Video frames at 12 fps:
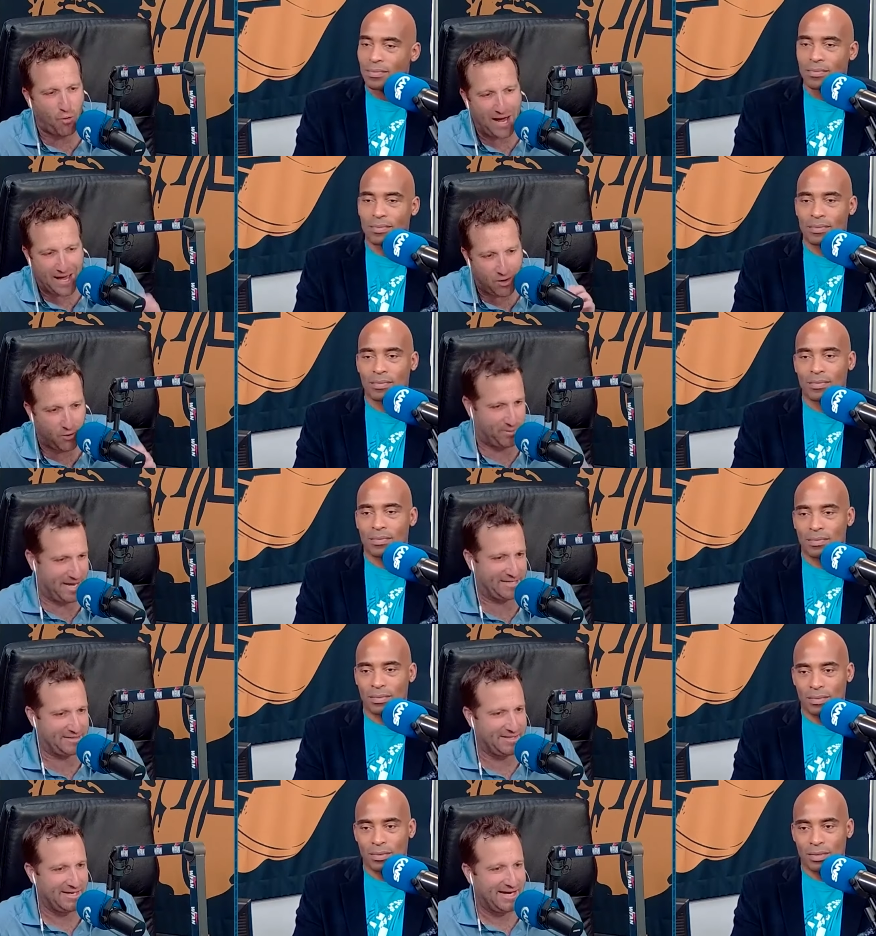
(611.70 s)
Speaker 1: hellbent.
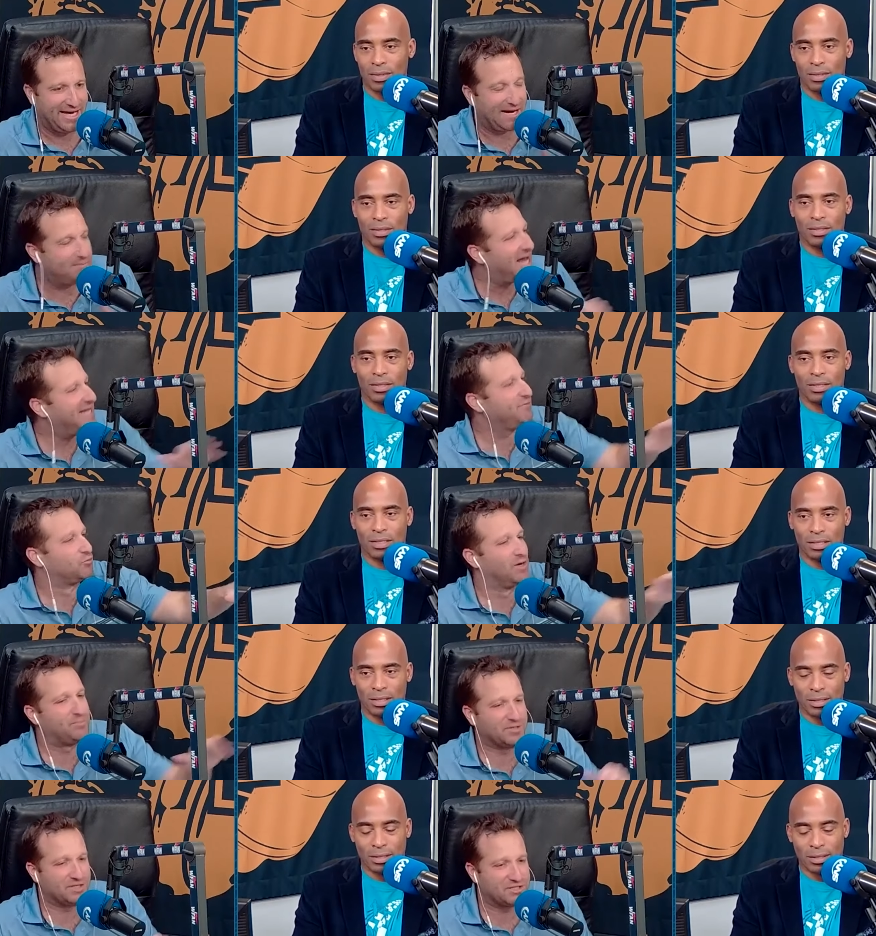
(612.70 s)
and I'm not even
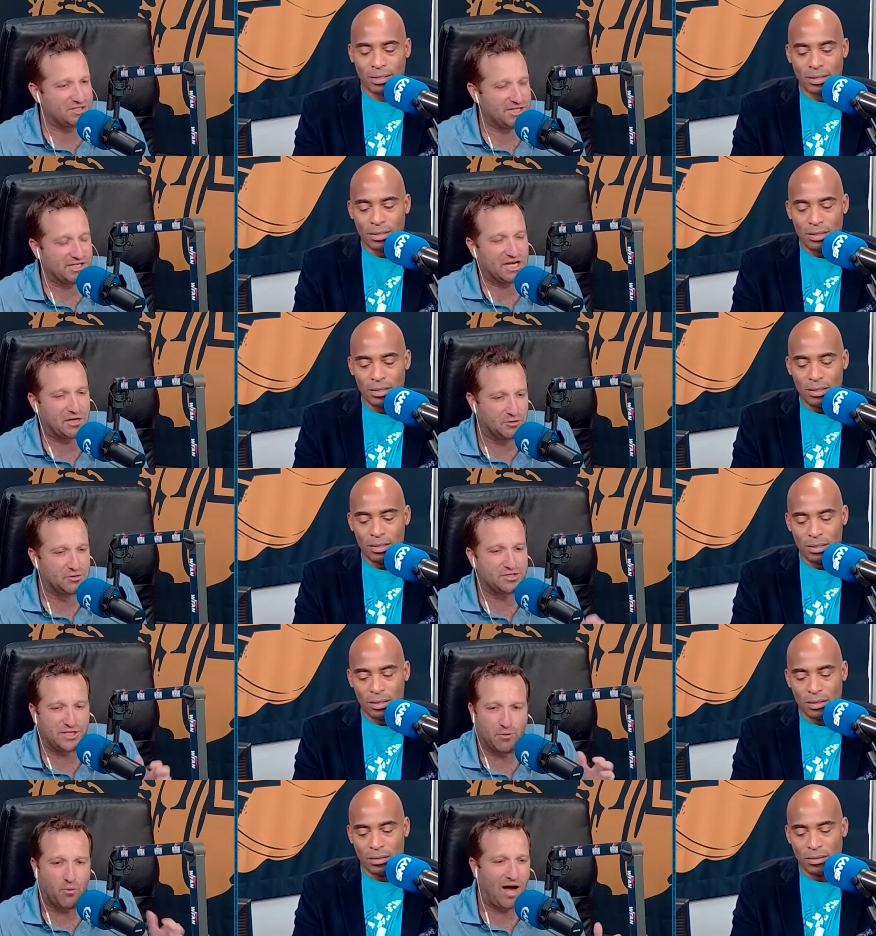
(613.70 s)
ripping this, T, because I
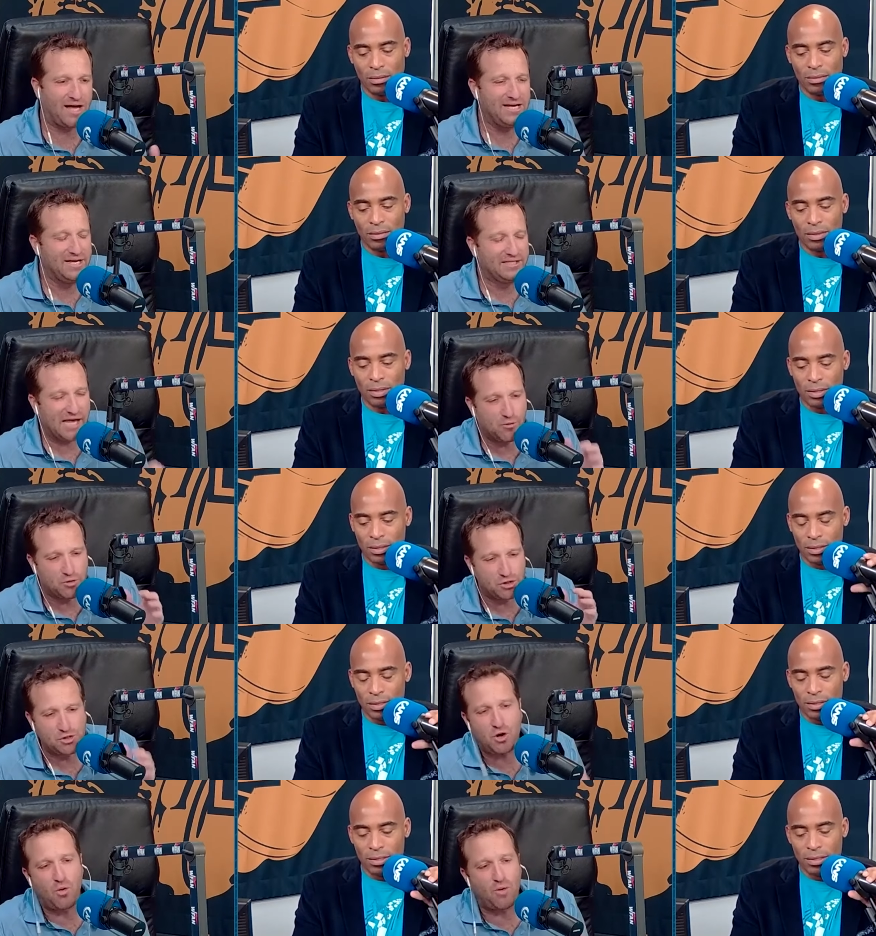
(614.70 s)
understand why they were
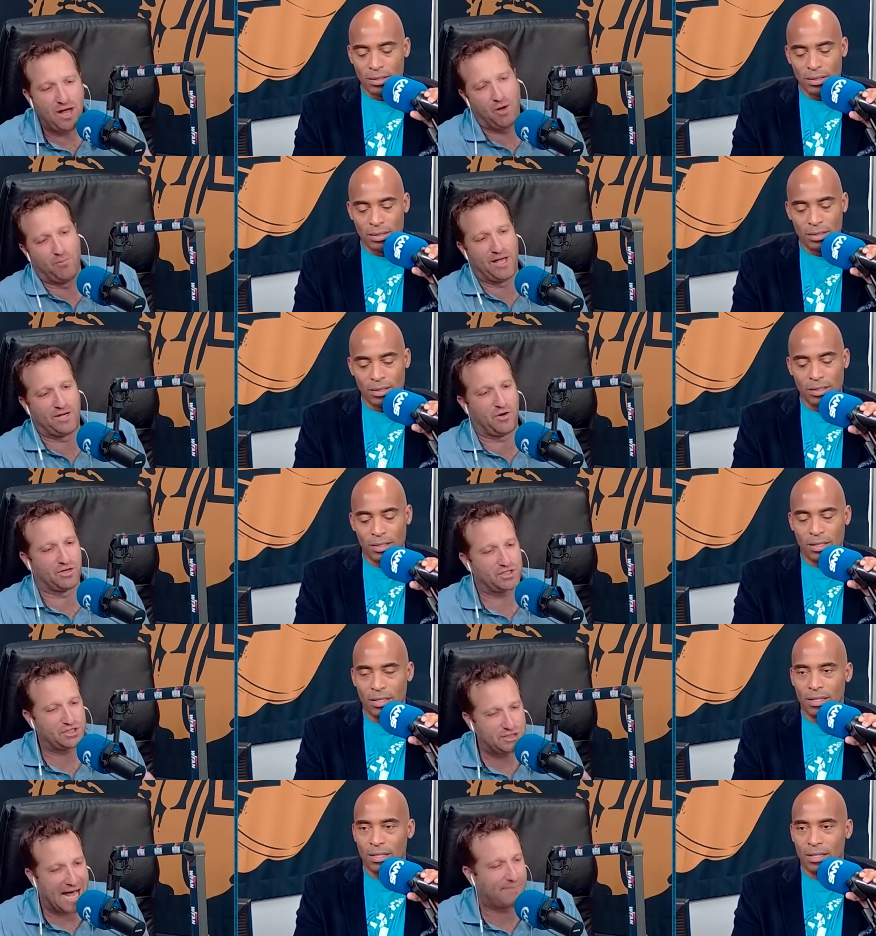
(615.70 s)
so hellbent on
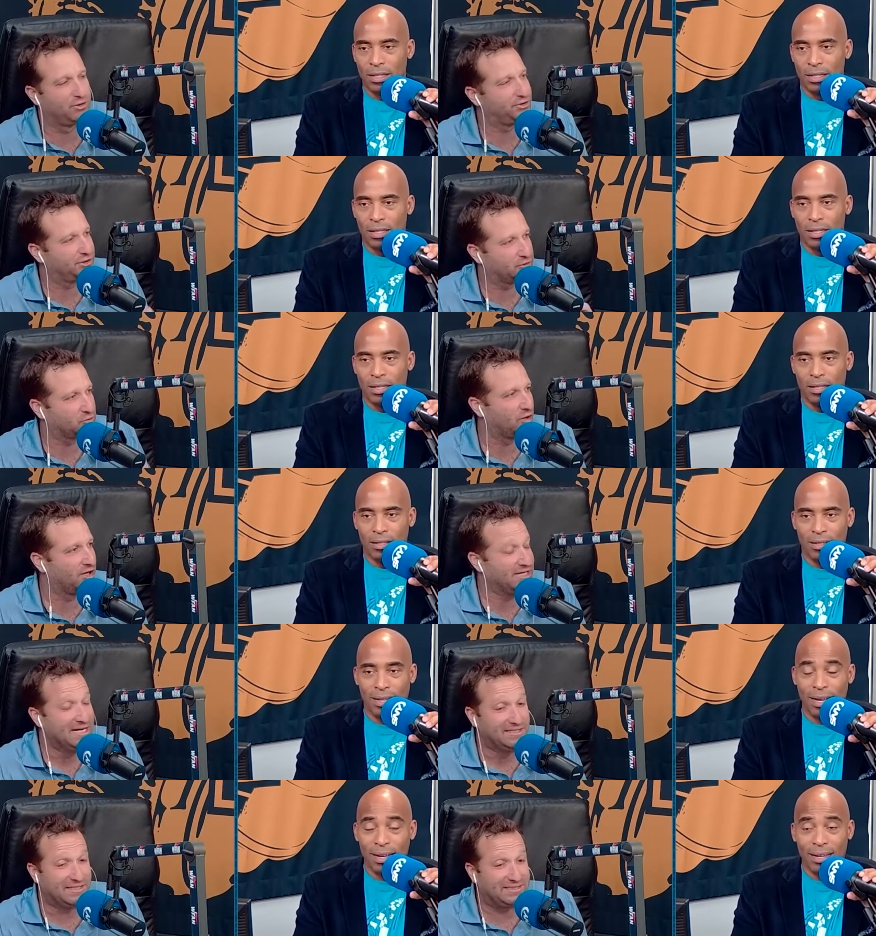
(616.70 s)
establishing the run
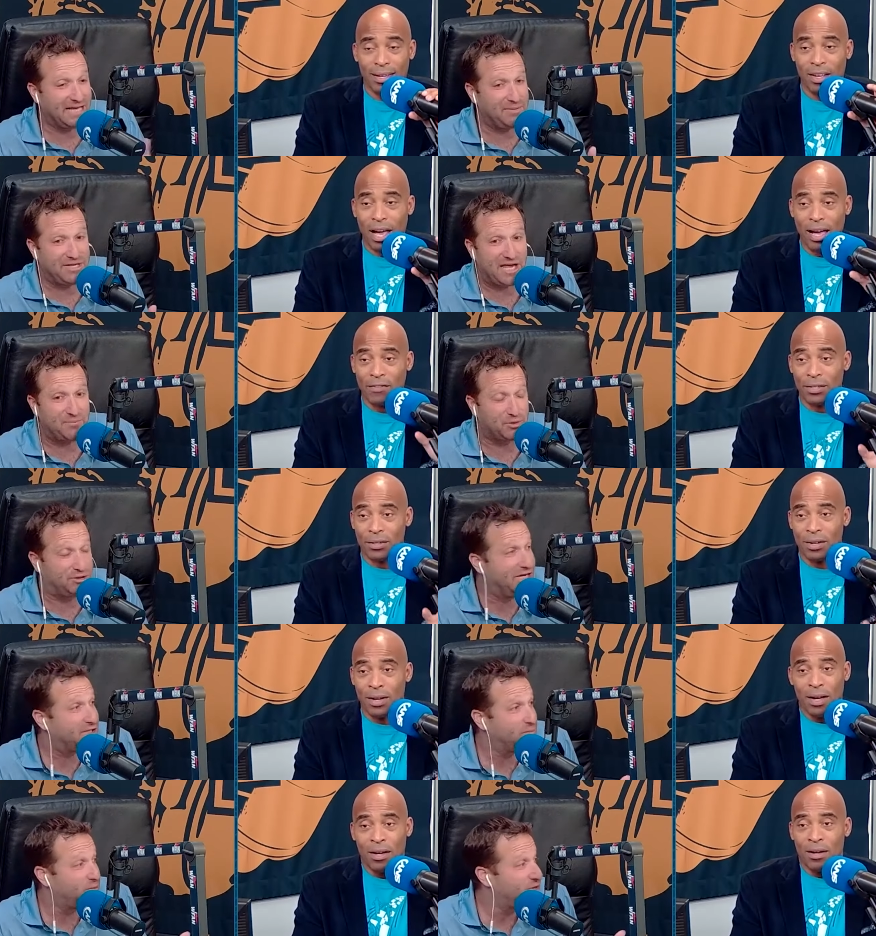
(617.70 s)
yeah, that they became
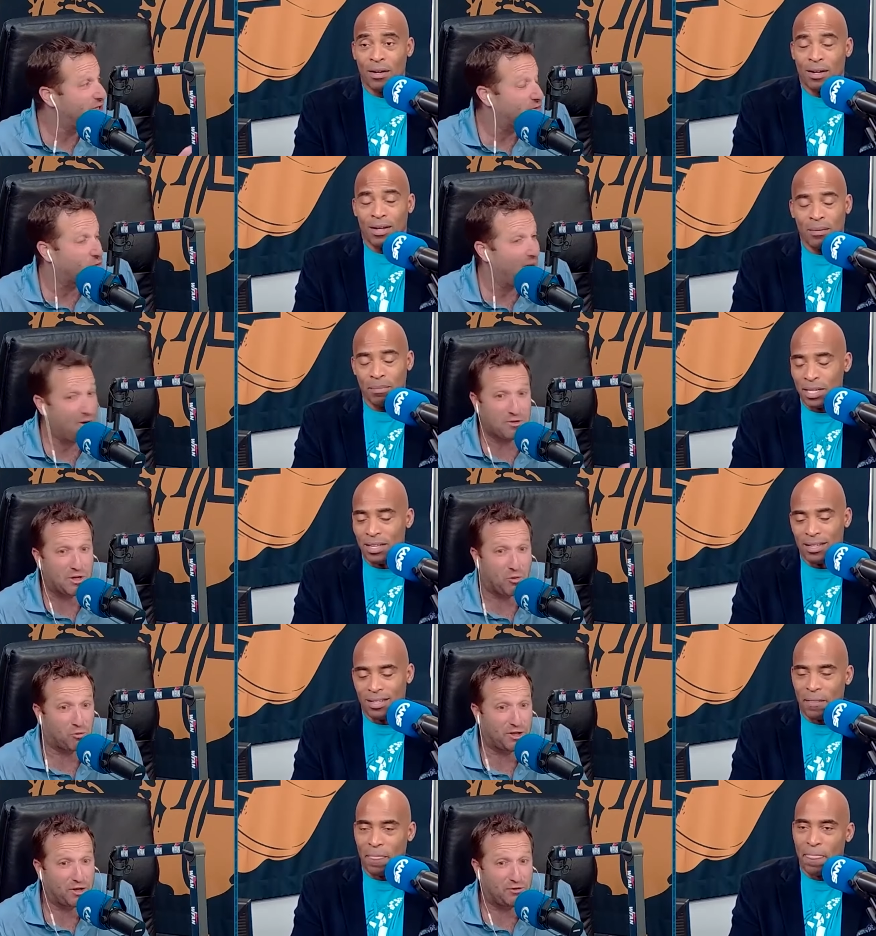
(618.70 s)
predictable to. the other way, but, where they were
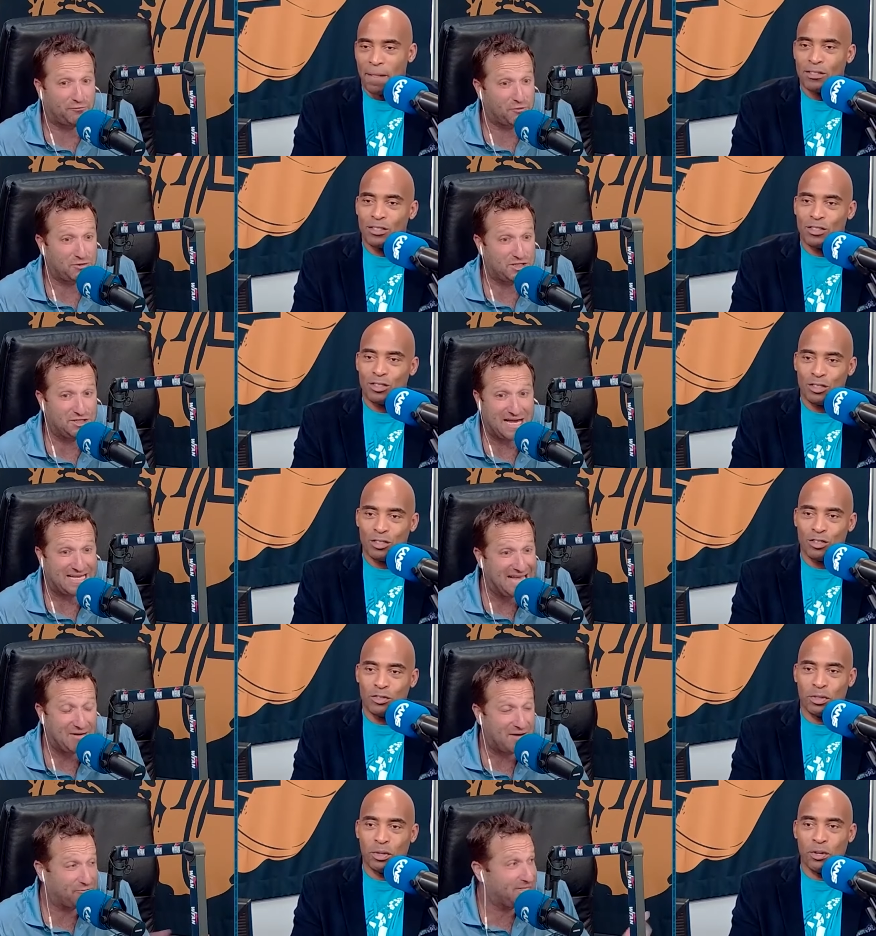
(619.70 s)
running on first and second
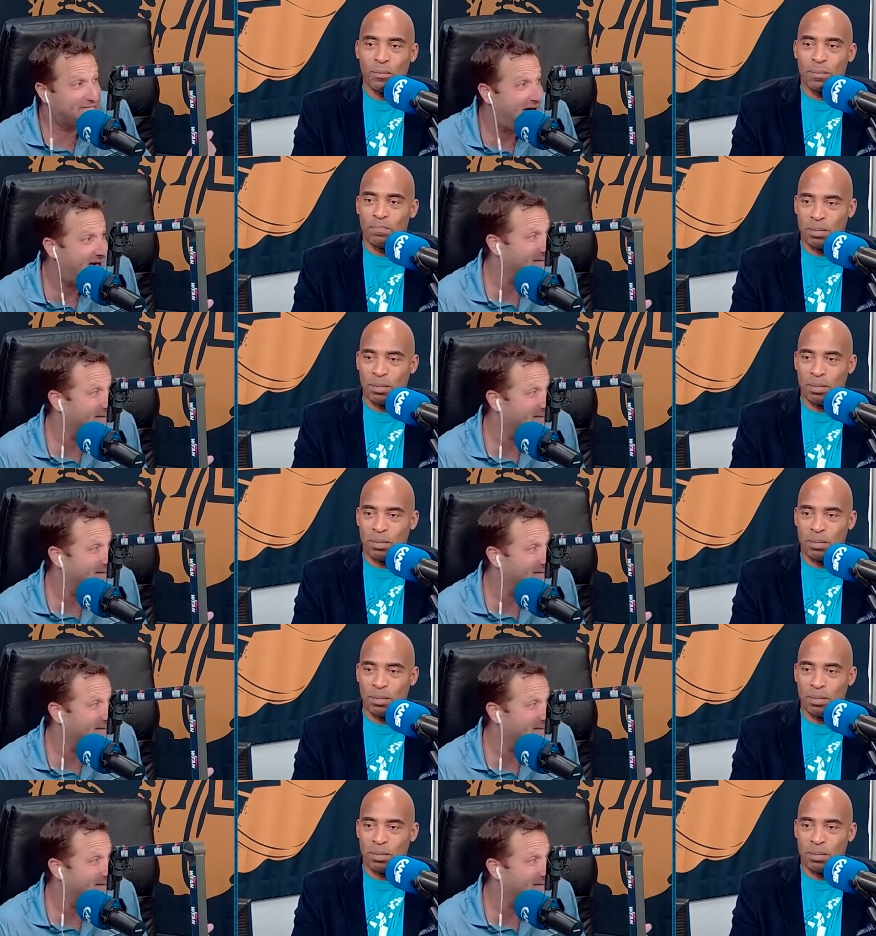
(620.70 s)
down every true, time.